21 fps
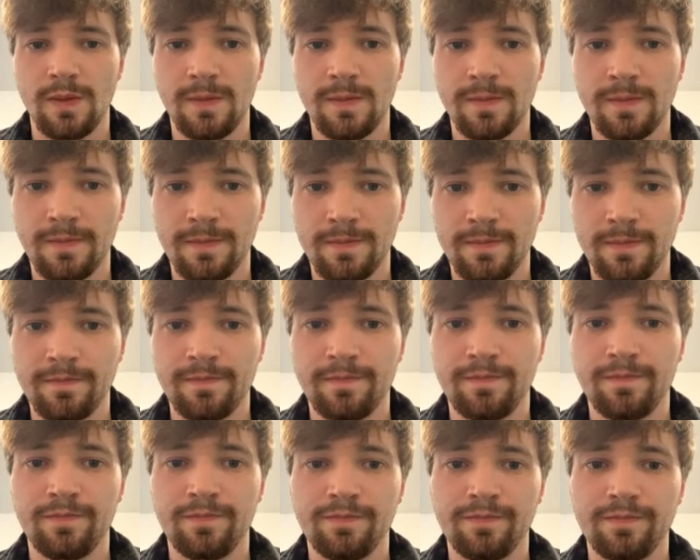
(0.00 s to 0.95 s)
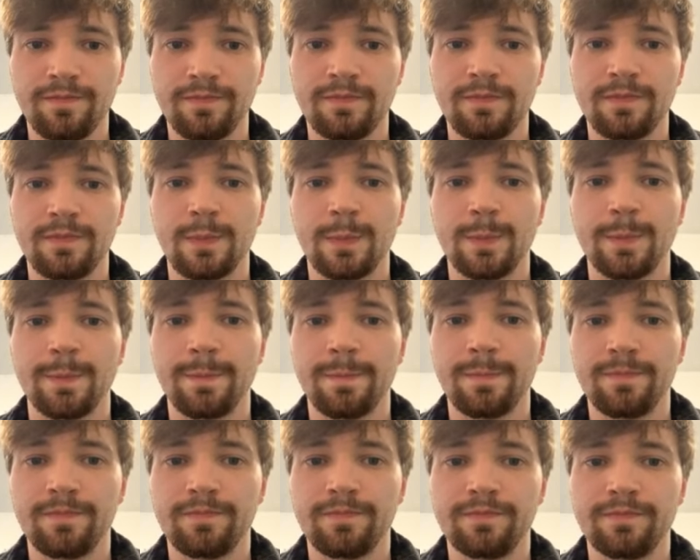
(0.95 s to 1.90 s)

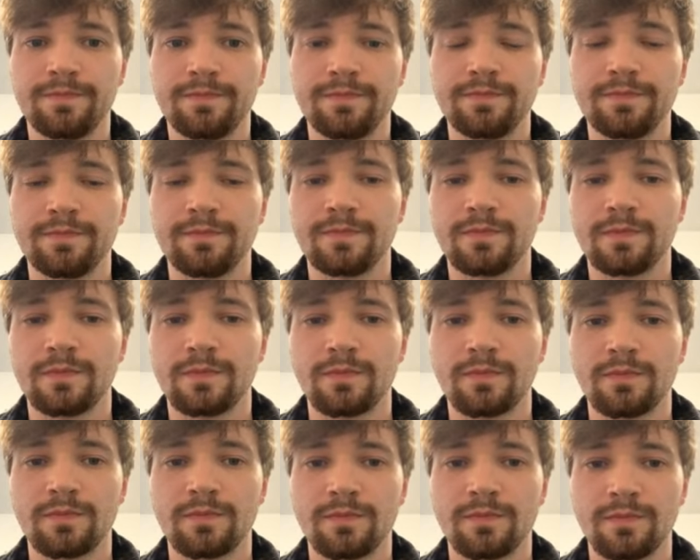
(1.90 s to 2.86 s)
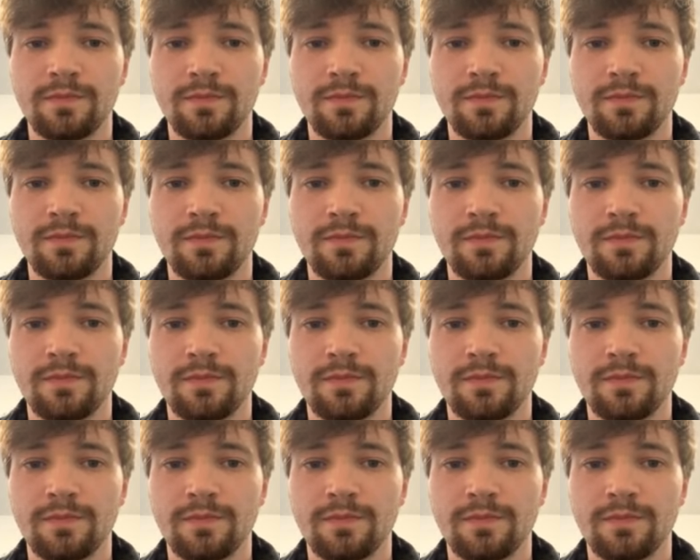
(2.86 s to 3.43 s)
(not speaking)